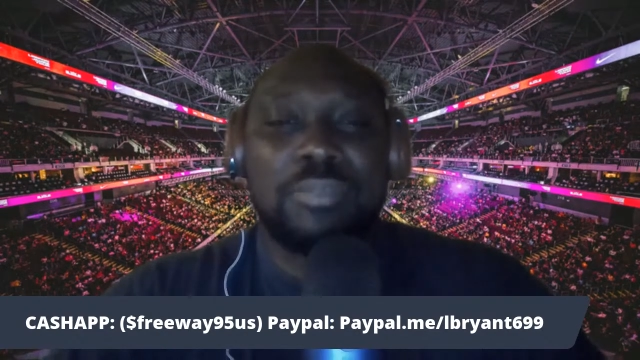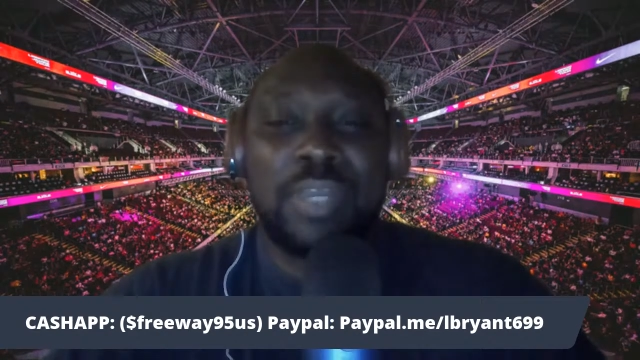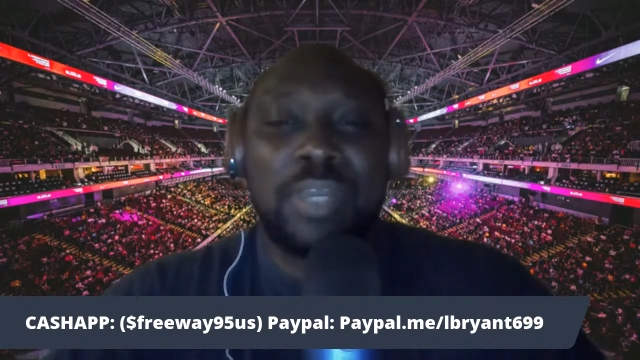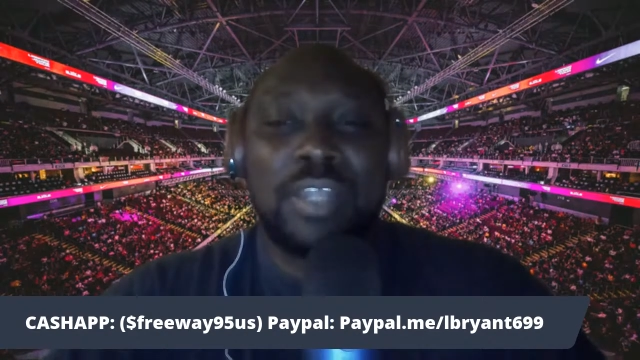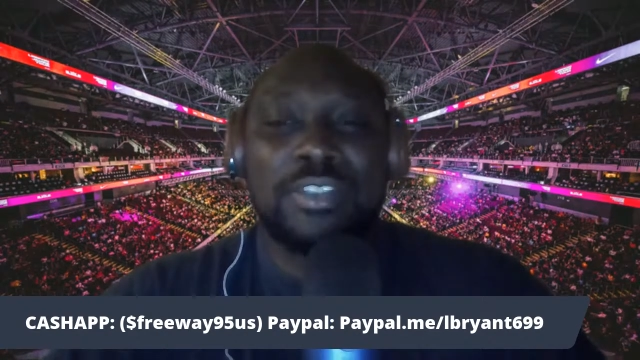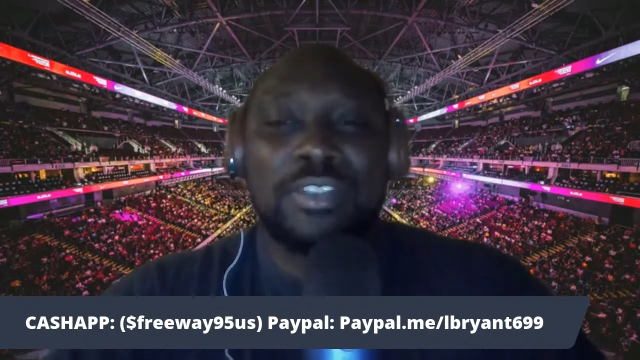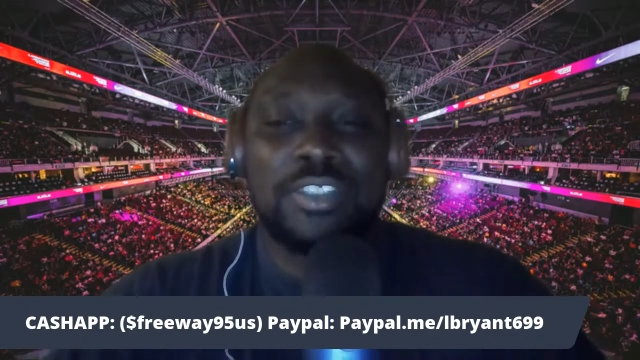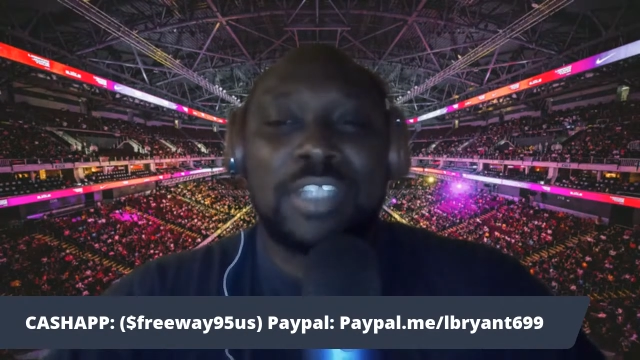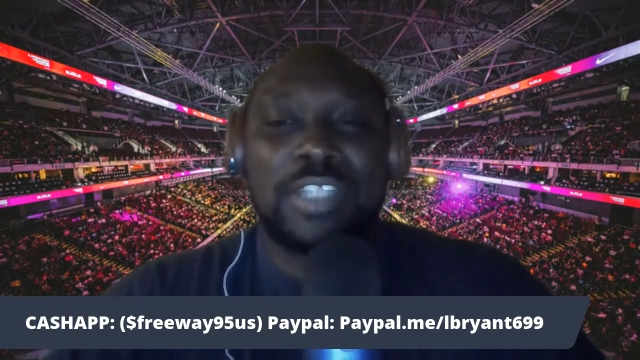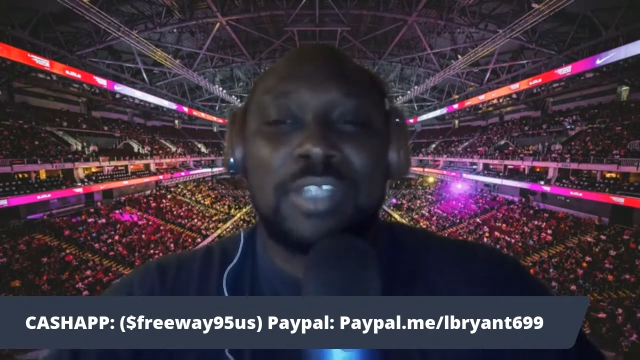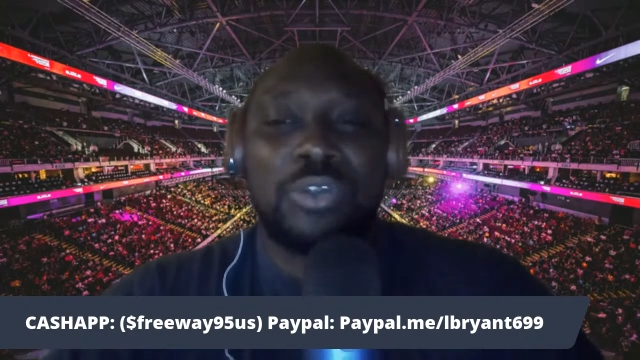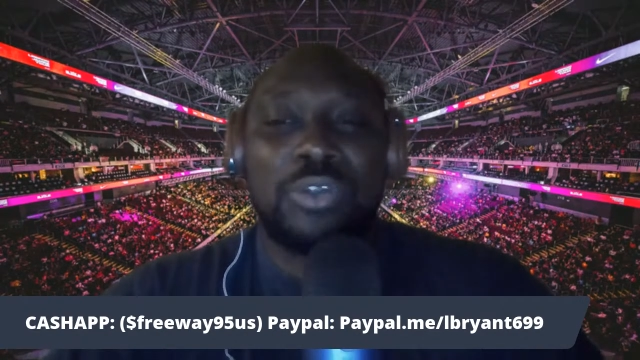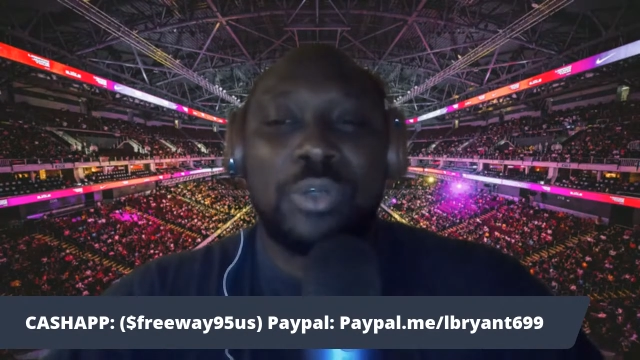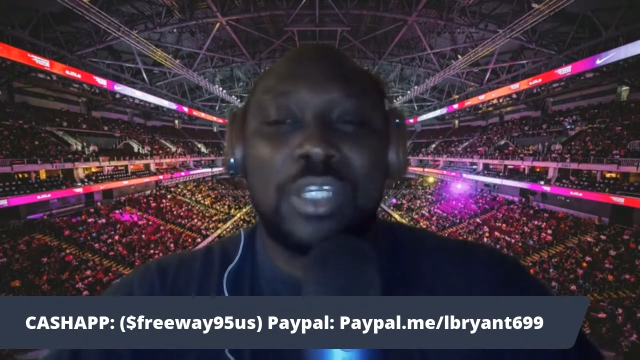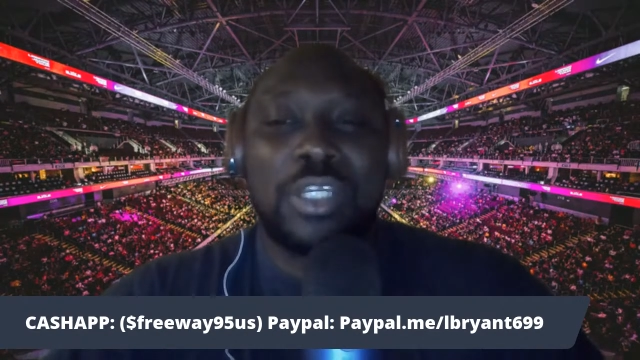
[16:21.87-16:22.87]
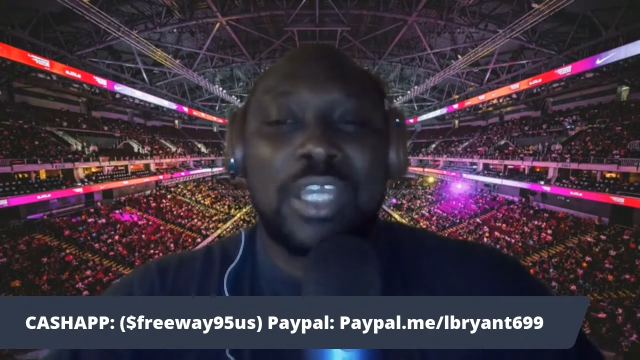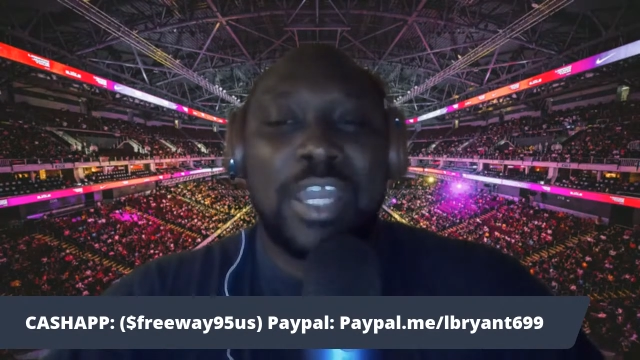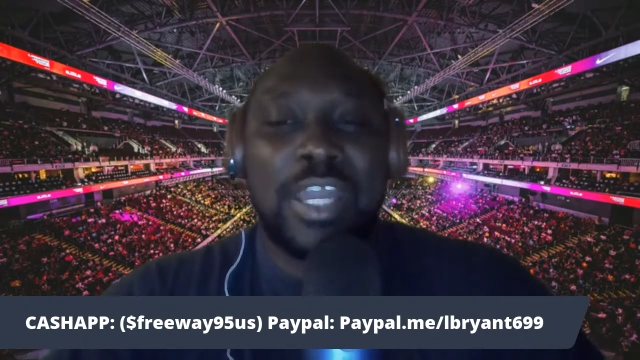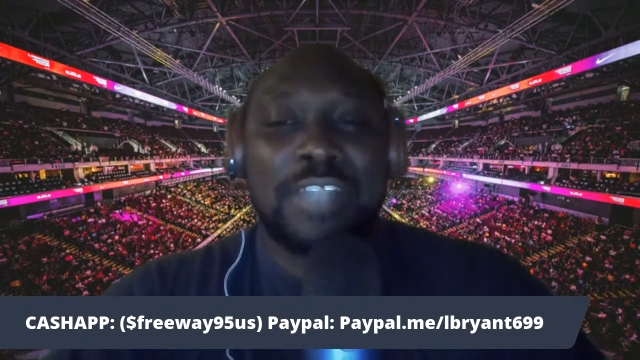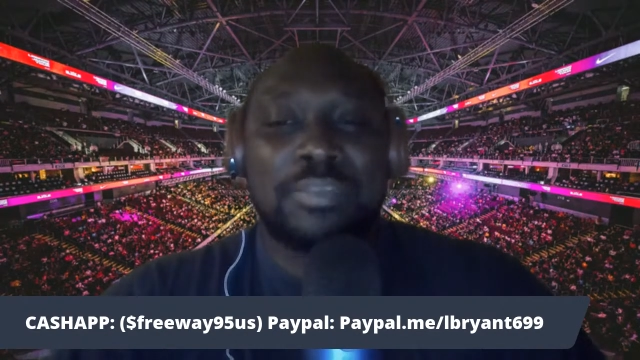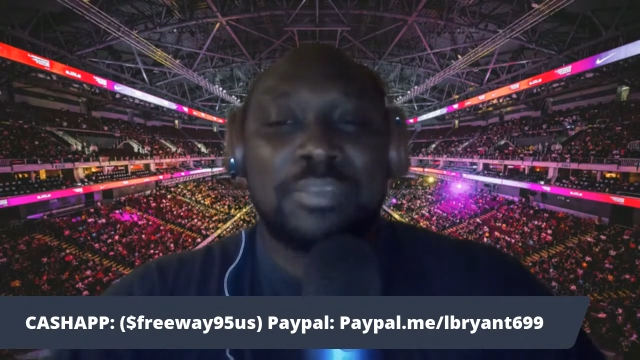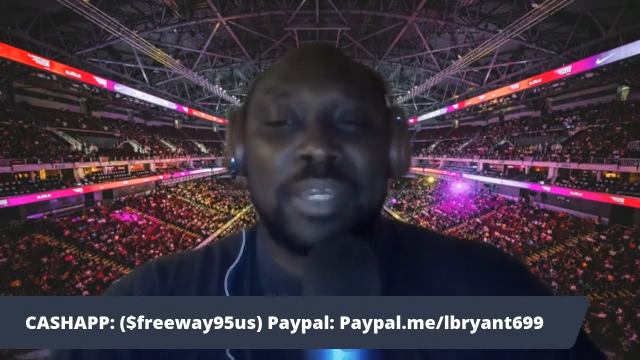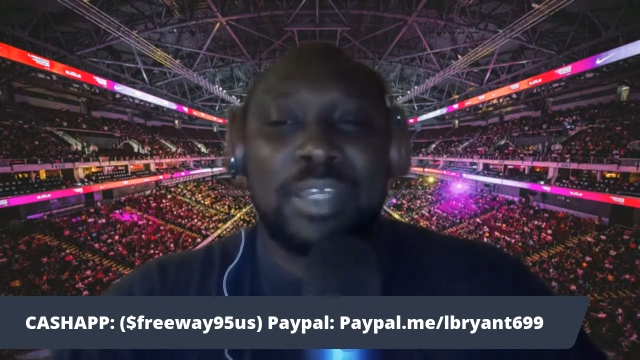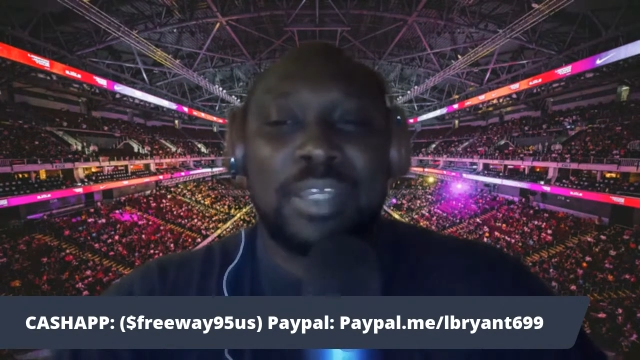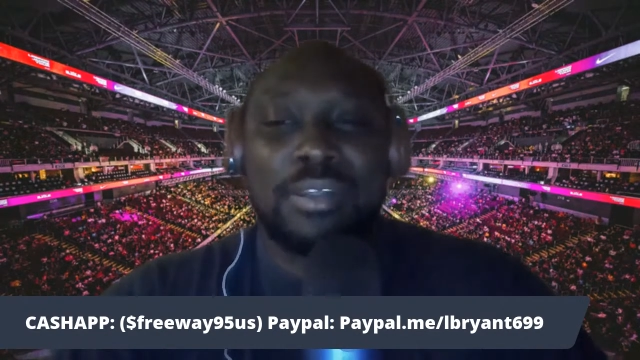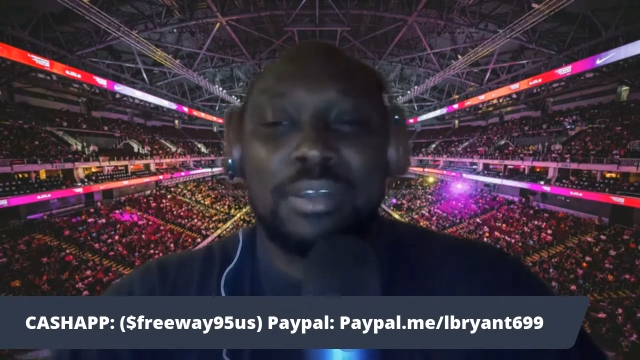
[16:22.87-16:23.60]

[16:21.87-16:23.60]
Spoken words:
man, just ignore their ass, man.